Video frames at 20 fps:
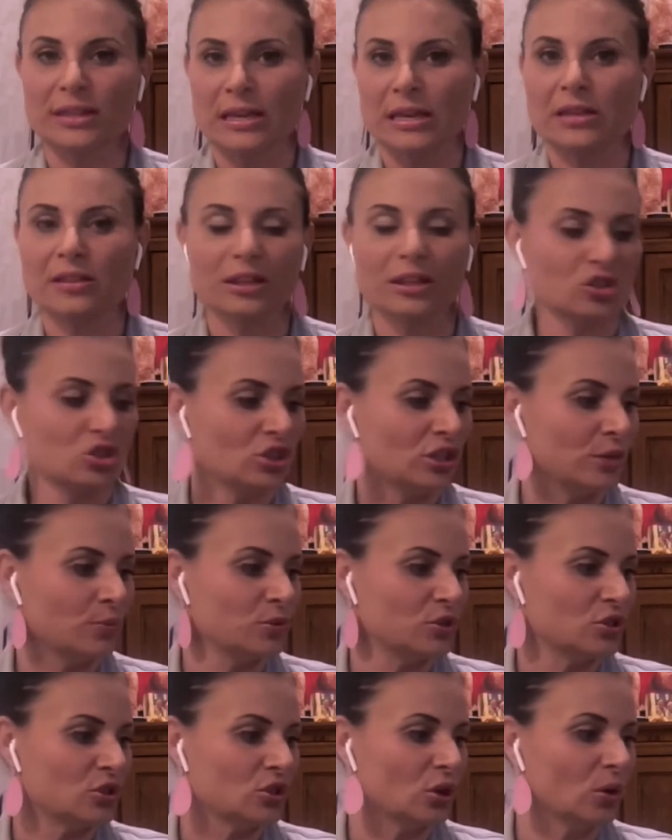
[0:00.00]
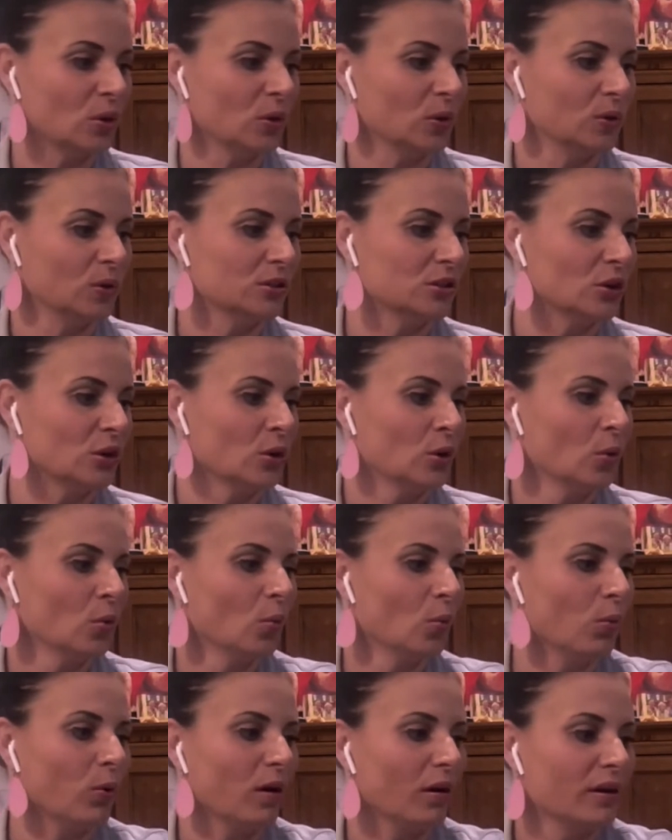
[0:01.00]
first thing that she was told
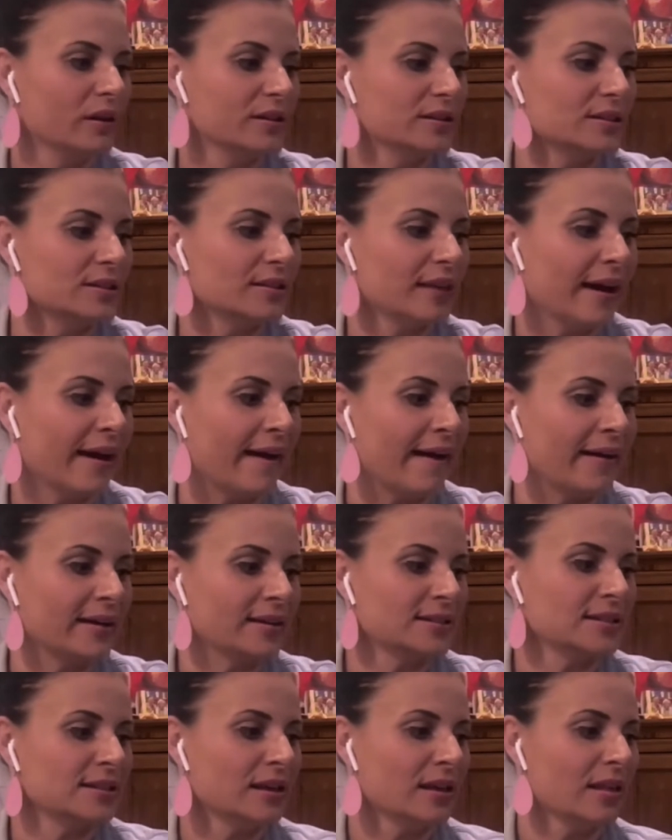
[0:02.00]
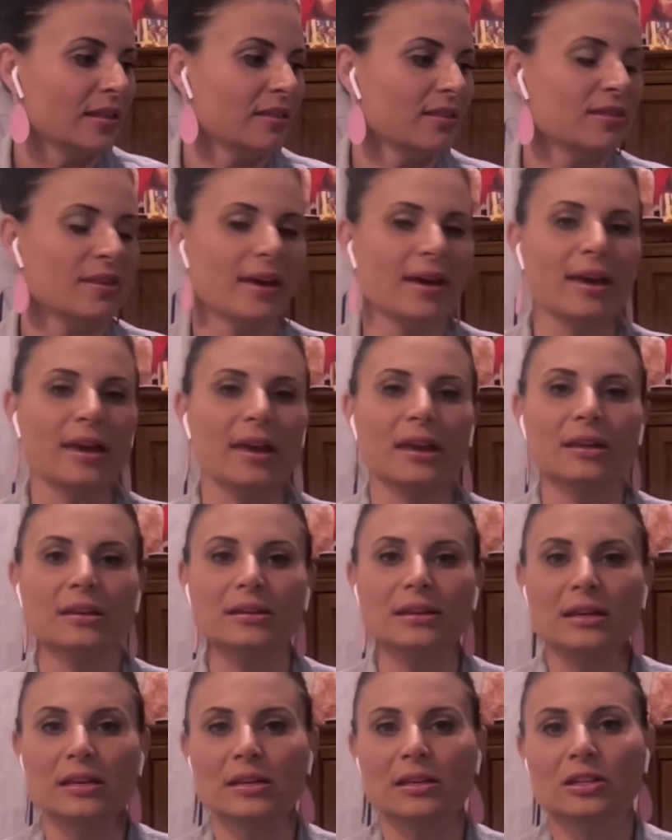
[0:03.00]
was that
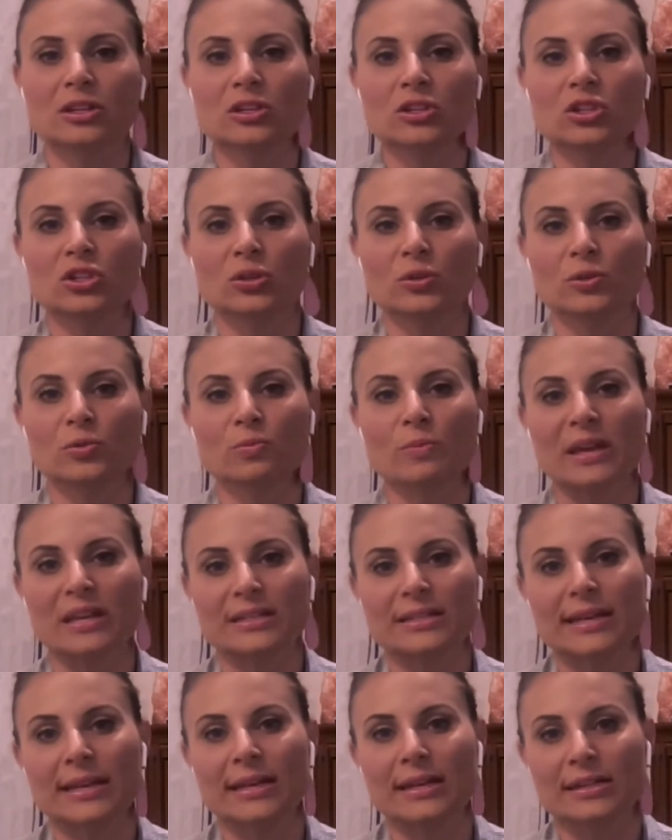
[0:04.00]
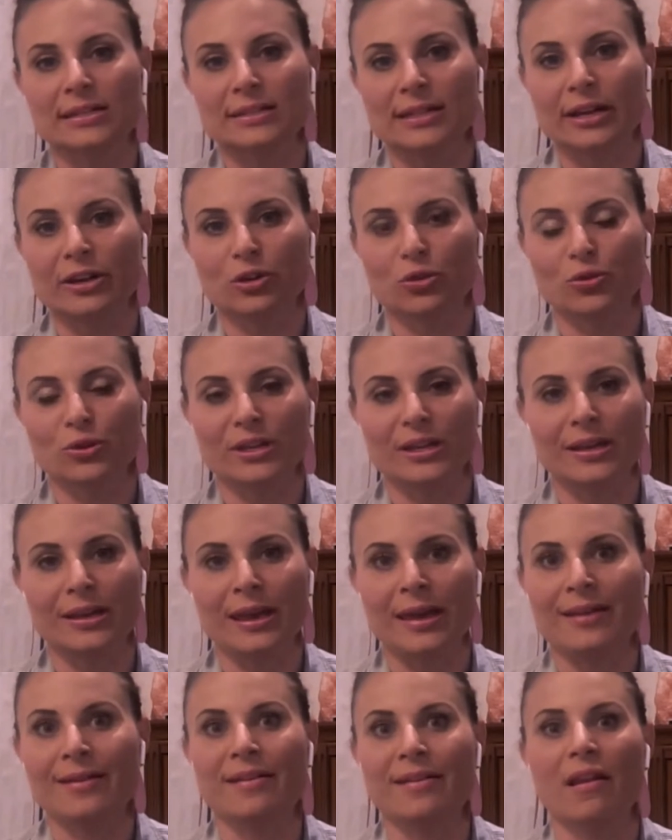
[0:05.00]
they needed to maintain
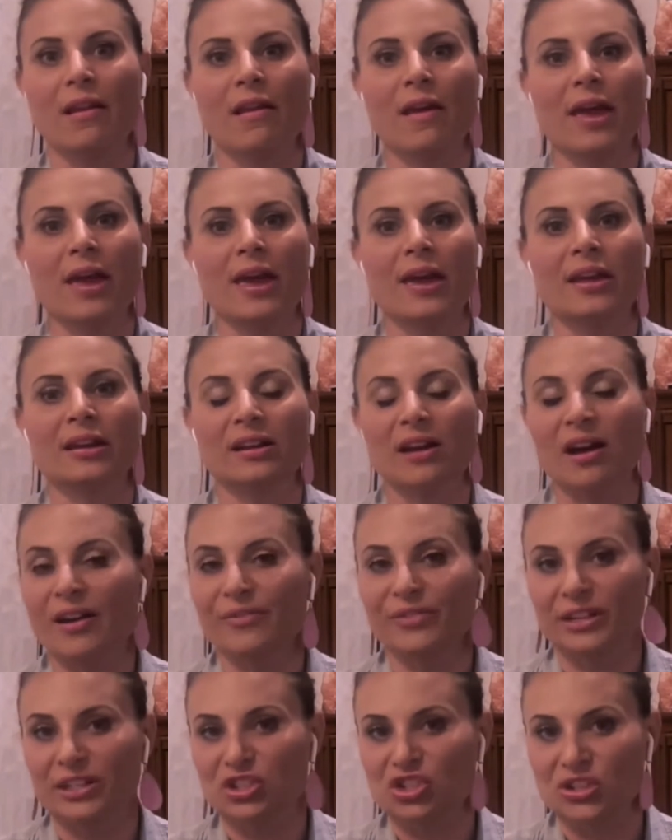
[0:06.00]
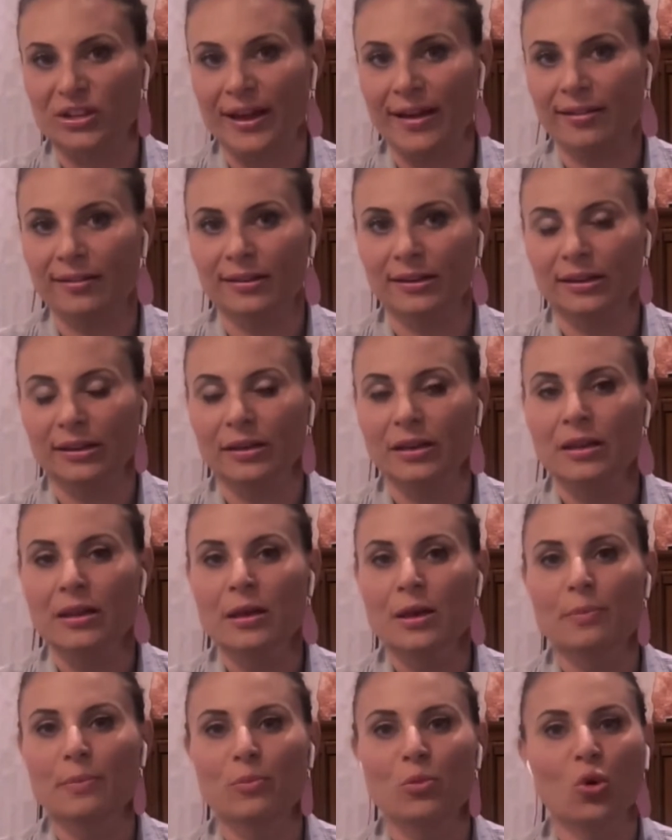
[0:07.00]
integrity and
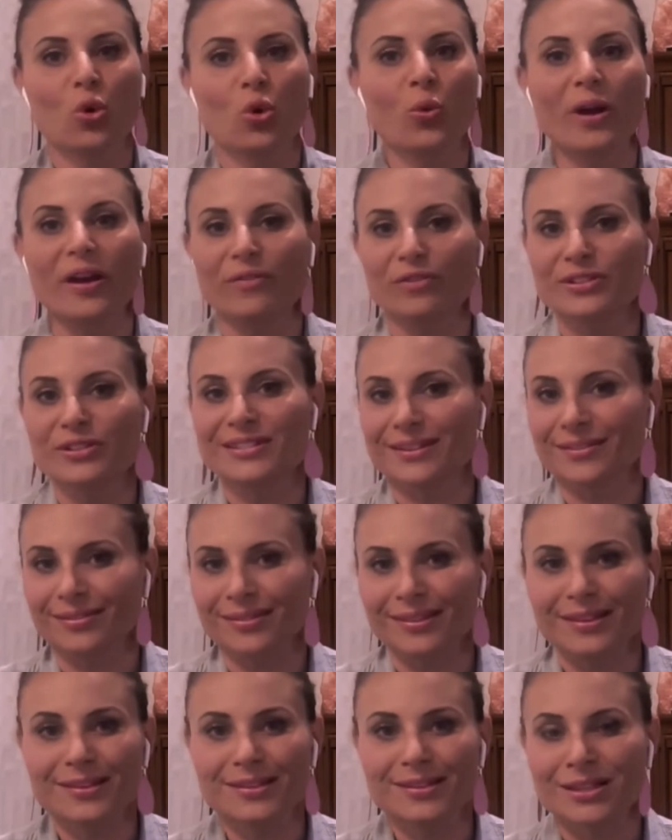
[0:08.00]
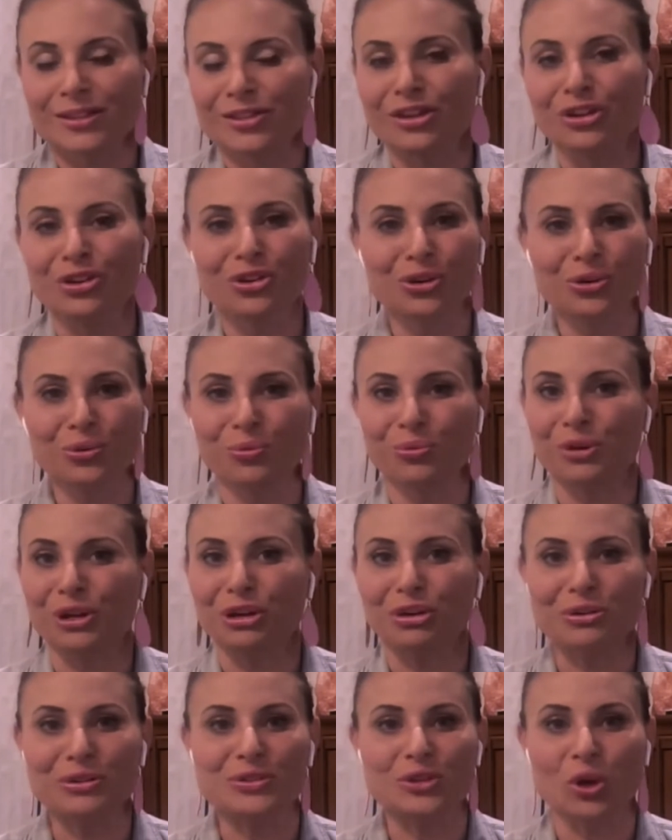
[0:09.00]
confidentiality. Whoever did this, their
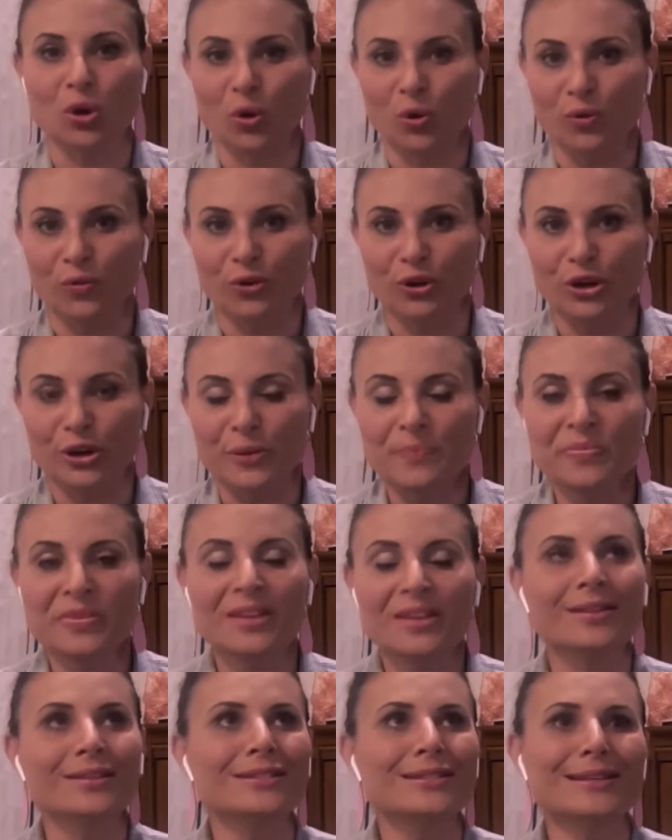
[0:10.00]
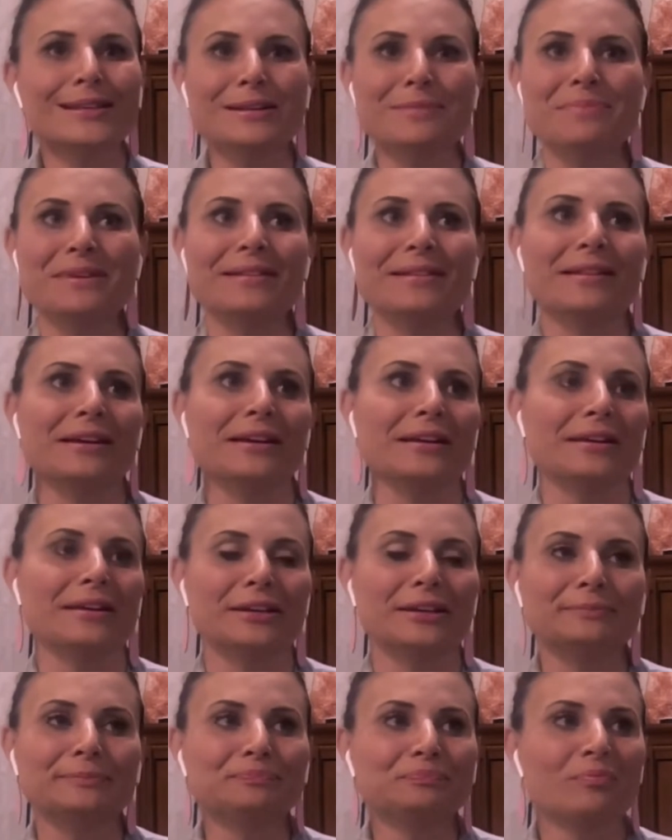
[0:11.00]
career is over. It's going to be
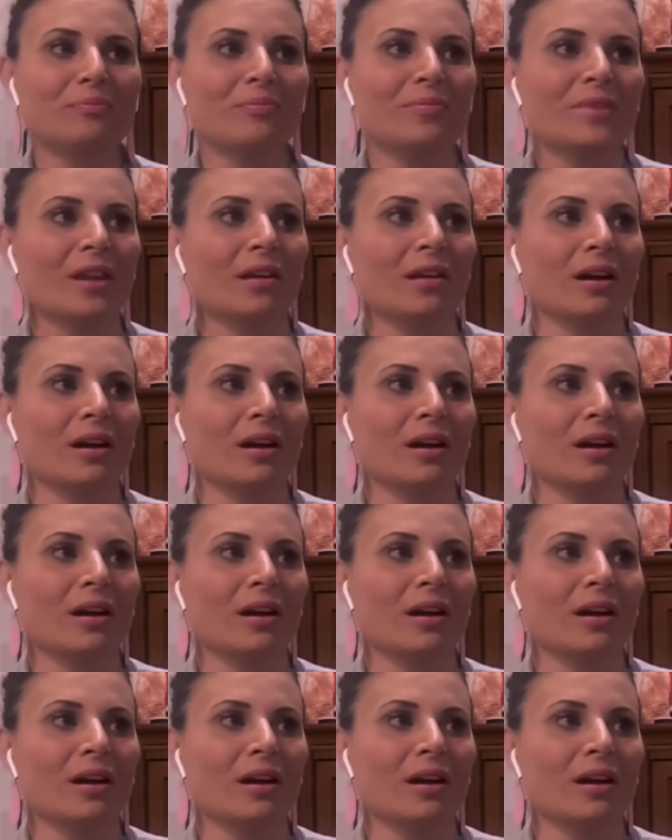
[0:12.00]
like,